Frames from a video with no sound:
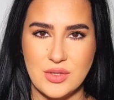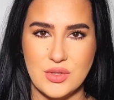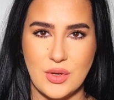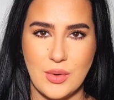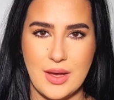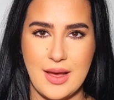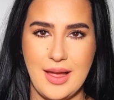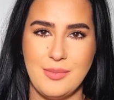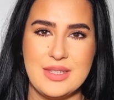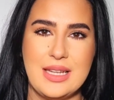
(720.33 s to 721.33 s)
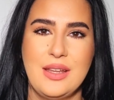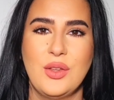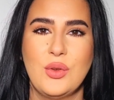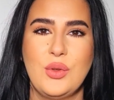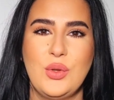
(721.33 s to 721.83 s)
Tonka. I'm
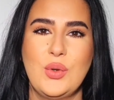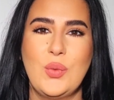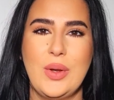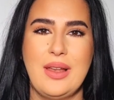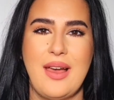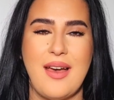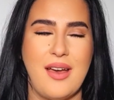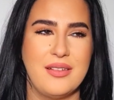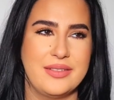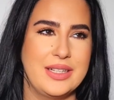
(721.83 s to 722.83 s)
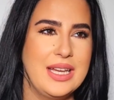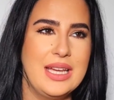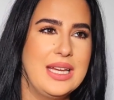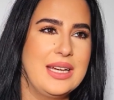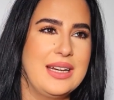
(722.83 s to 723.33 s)
telling you, you will have
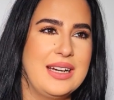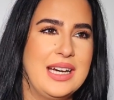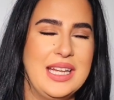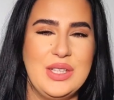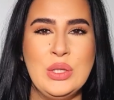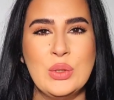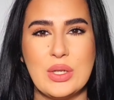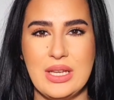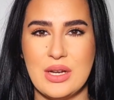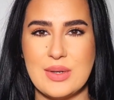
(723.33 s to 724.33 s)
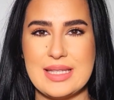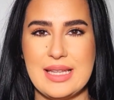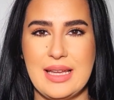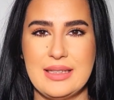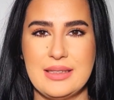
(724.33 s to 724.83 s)
a nuclear
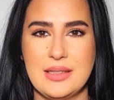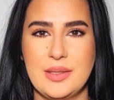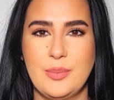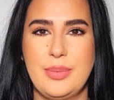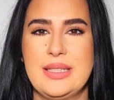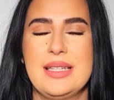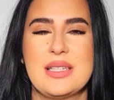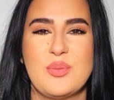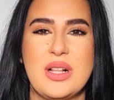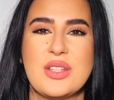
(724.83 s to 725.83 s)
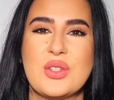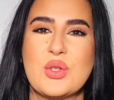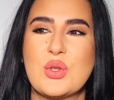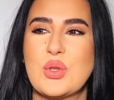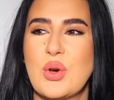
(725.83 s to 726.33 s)
scent, but that smells
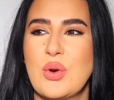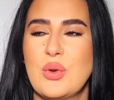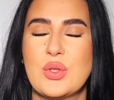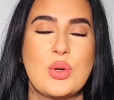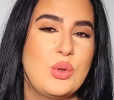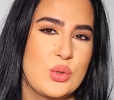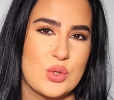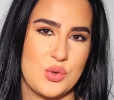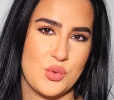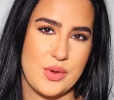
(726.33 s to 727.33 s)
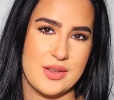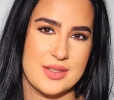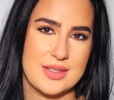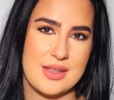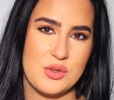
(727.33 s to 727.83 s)
so
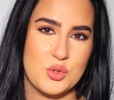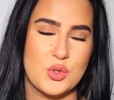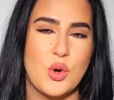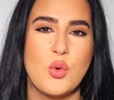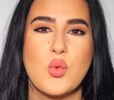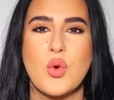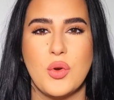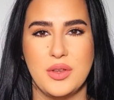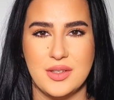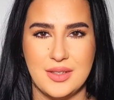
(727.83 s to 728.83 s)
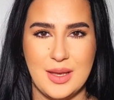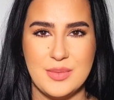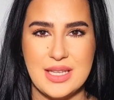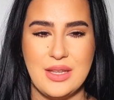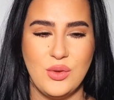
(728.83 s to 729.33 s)
luxurious and so royal. I'm
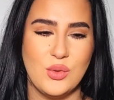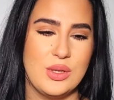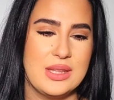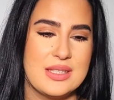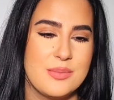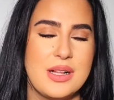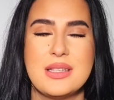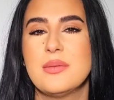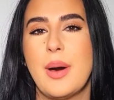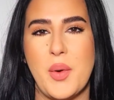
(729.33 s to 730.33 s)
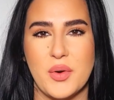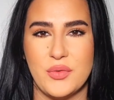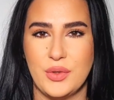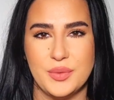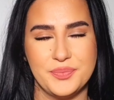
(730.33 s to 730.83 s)
telling you, it smells
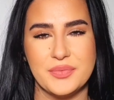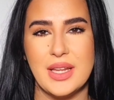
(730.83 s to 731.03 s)
powerful.